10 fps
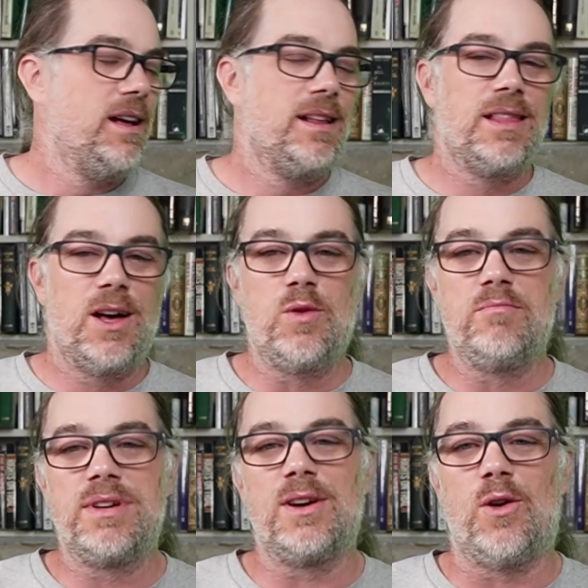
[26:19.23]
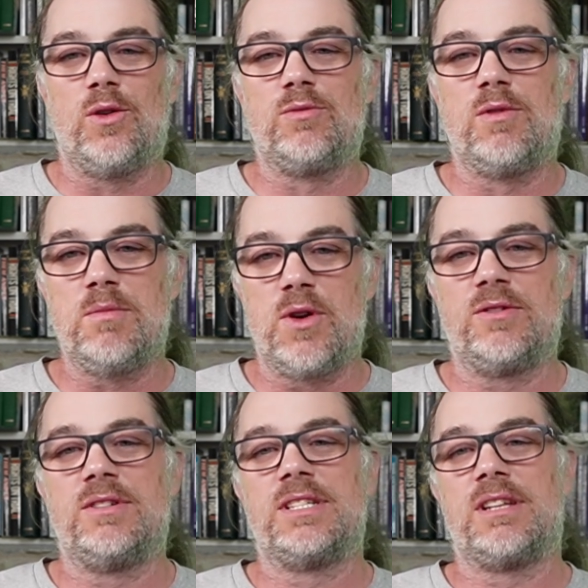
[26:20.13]
lo and behold,
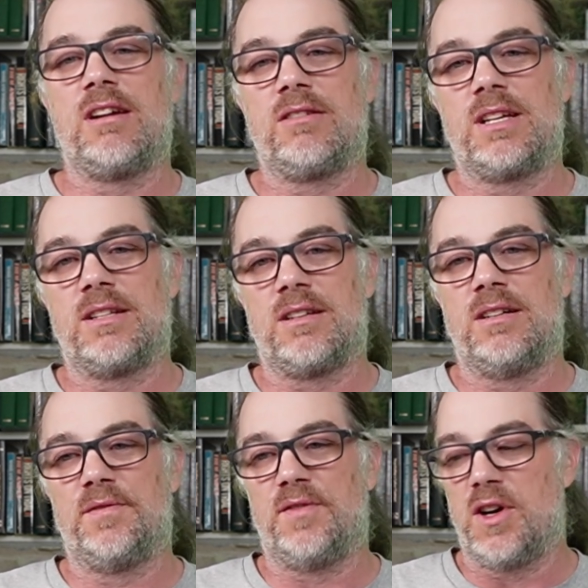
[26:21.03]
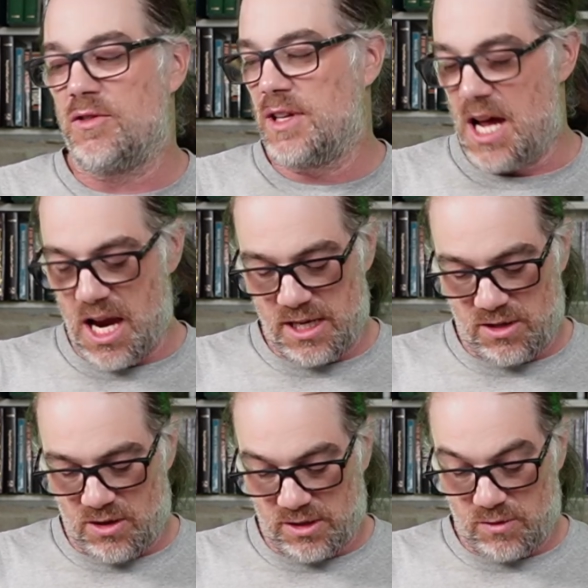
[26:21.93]
Ramona Natera gets on the phone, and I
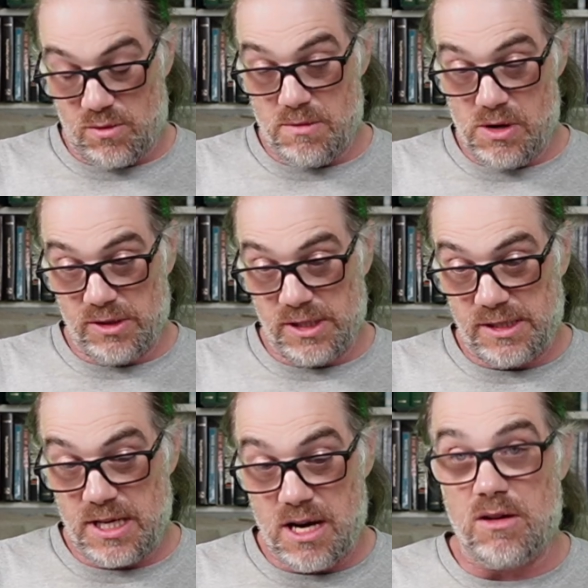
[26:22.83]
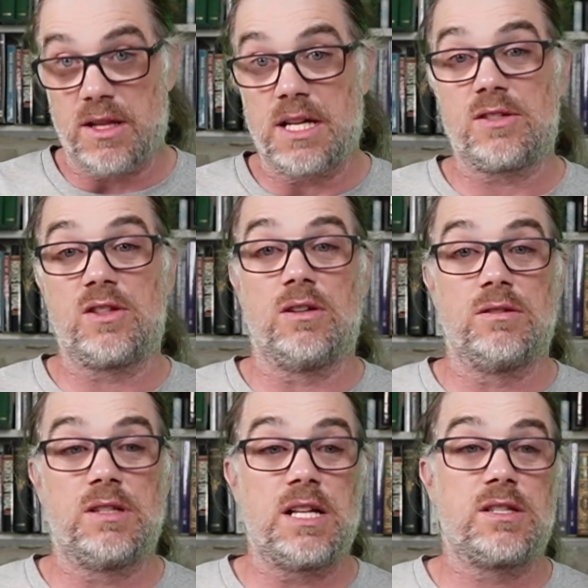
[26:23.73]
talk to Ramona Natera.
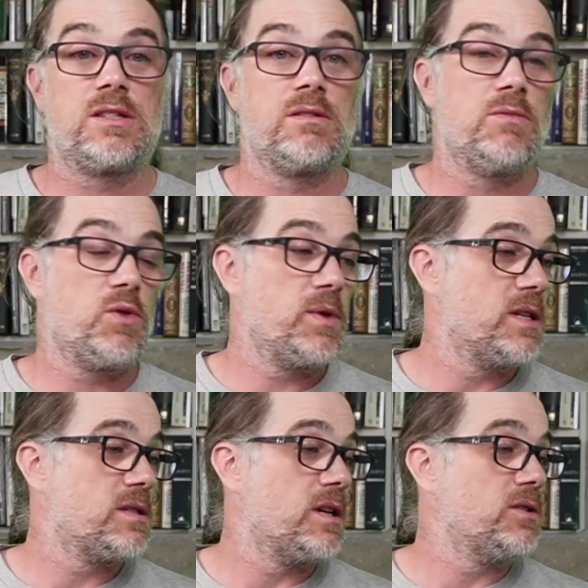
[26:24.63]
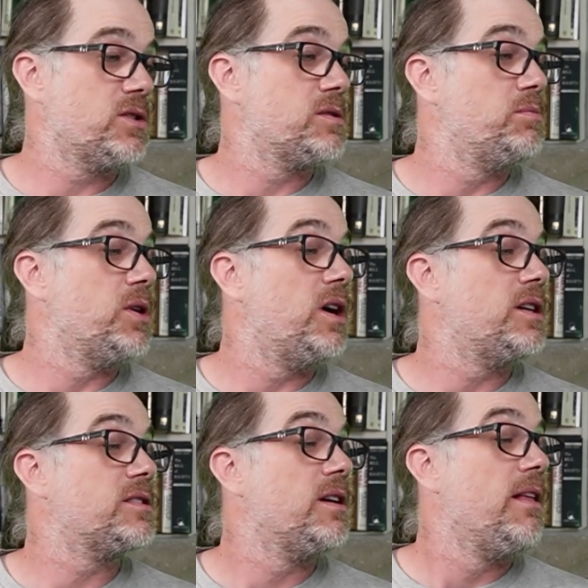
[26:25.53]
That's Maria Seltzer's
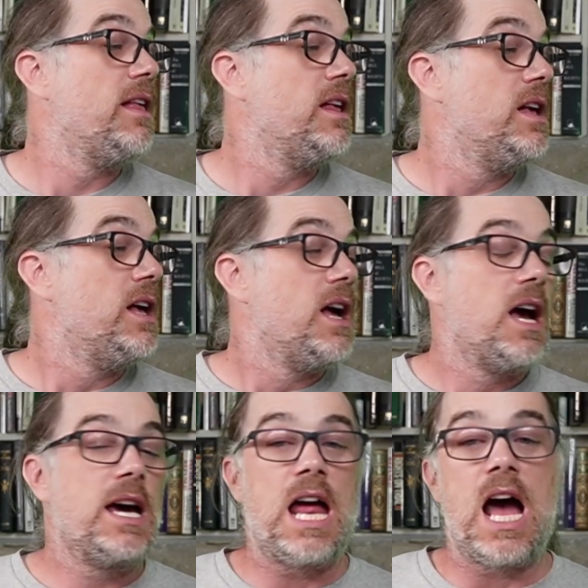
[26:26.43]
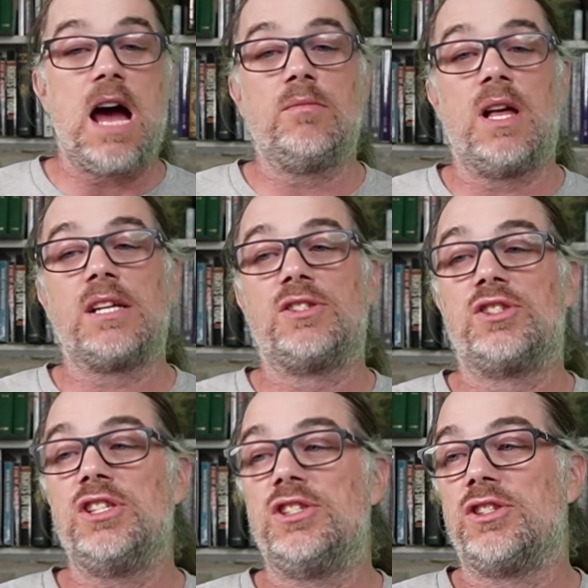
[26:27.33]
boss. And I'm like,
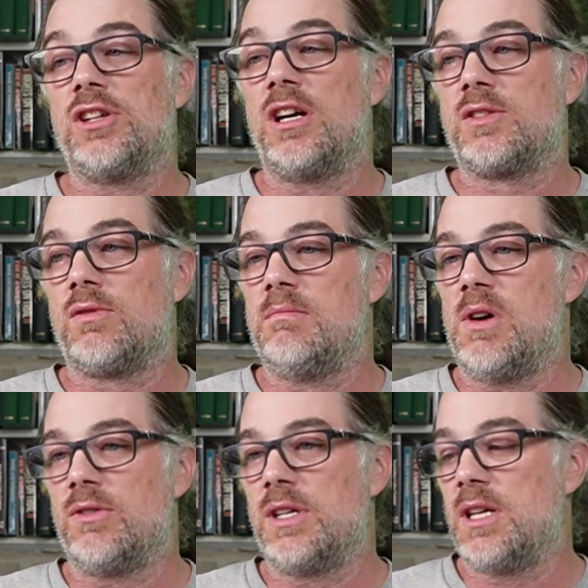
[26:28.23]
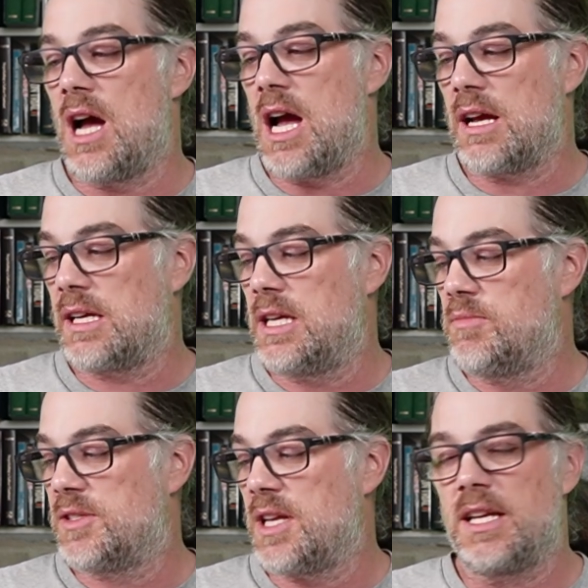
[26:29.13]
gee shucks, Ramona, I
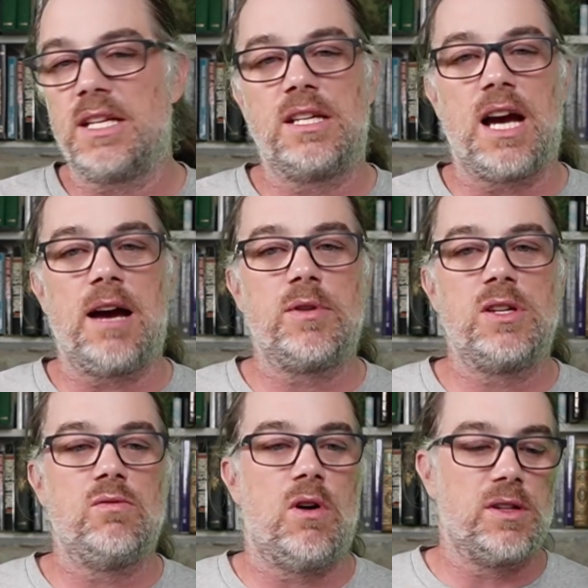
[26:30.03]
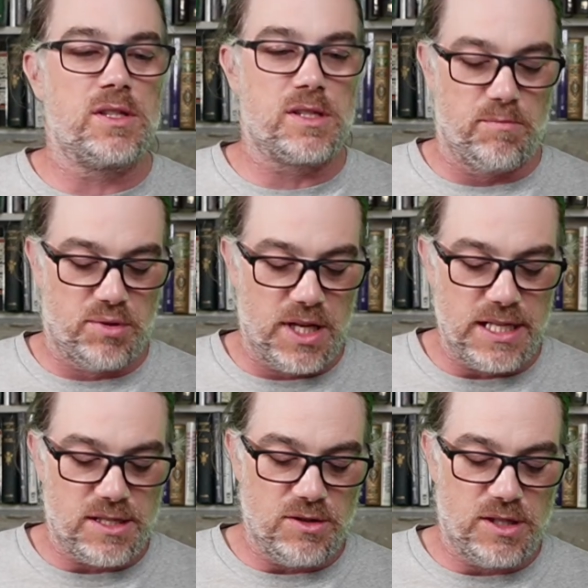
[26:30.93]
keep copying you all these
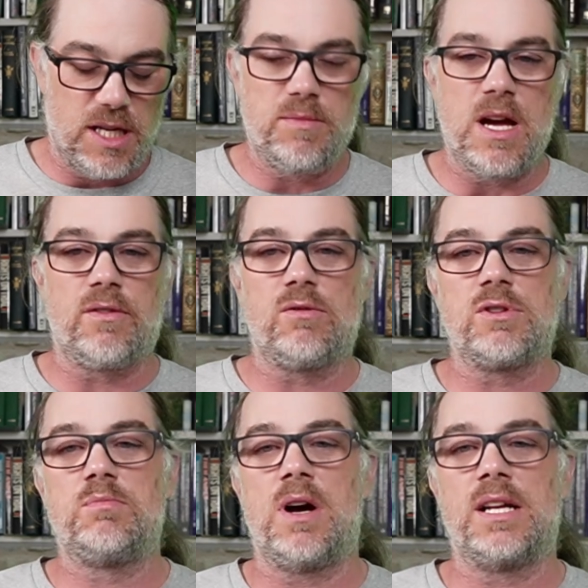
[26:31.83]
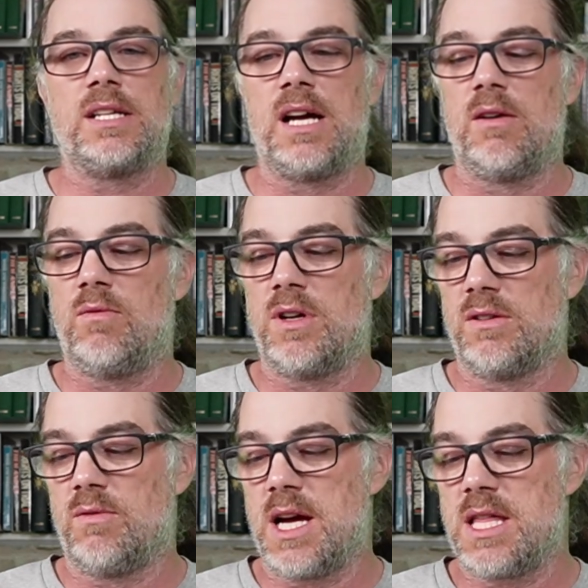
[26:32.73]
complaints, and you keep never responding. I
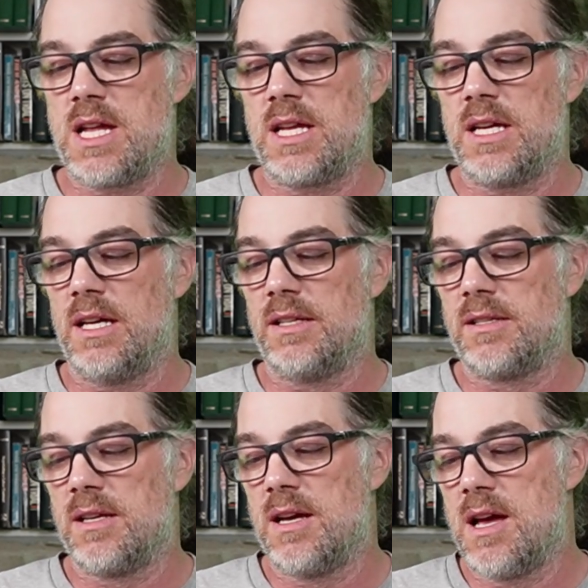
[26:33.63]
wonder why that is.